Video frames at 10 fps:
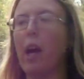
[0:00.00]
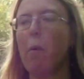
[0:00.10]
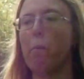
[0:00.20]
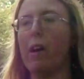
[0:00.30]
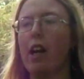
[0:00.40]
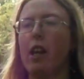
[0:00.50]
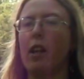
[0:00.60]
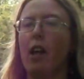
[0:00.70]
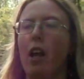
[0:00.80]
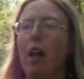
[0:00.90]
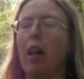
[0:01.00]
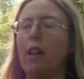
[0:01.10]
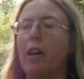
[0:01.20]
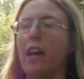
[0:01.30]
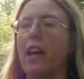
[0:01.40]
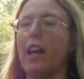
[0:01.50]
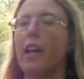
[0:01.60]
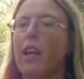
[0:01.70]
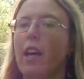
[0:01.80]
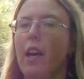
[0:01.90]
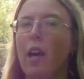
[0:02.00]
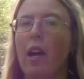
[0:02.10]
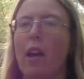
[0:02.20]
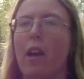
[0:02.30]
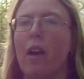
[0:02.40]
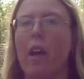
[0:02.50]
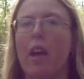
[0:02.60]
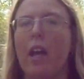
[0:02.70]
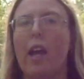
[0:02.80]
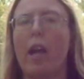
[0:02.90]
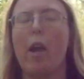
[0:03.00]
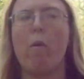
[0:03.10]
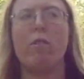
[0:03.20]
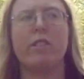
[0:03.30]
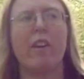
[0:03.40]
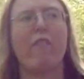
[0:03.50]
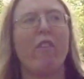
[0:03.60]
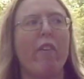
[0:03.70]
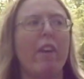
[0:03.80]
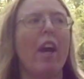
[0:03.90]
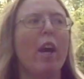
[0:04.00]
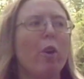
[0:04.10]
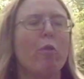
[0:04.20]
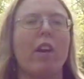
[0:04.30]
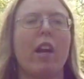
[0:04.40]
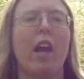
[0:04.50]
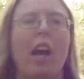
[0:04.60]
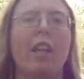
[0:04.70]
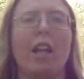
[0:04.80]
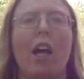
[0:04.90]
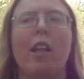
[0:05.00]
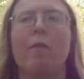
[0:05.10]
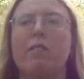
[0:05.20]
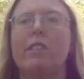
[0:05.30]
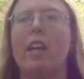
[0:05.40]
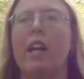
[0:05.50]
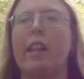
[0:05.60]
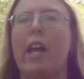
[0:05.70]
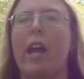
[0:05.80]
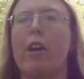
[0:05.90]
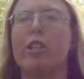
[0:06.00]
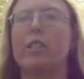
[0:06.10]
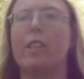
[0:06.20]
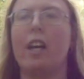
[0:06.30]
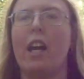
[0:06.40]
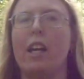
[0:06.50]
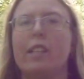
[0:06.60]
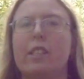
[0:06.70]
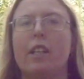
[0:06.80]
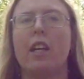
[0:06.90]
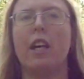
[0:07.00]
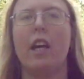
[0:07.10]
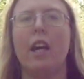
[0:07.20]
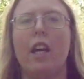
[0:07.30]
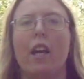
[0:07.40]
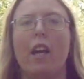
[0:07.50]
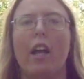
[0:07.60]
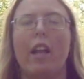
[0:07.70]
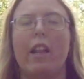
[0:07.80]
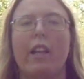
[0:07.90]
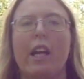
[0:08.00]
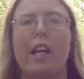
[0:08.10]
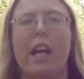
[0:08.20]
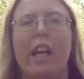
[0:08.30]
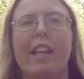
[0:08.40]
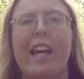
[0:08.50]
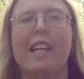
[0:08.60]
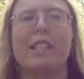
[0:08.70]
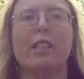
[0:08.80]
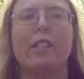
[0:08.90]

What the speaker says: had been like, he was like very angry and upset that he just like, had that he, that his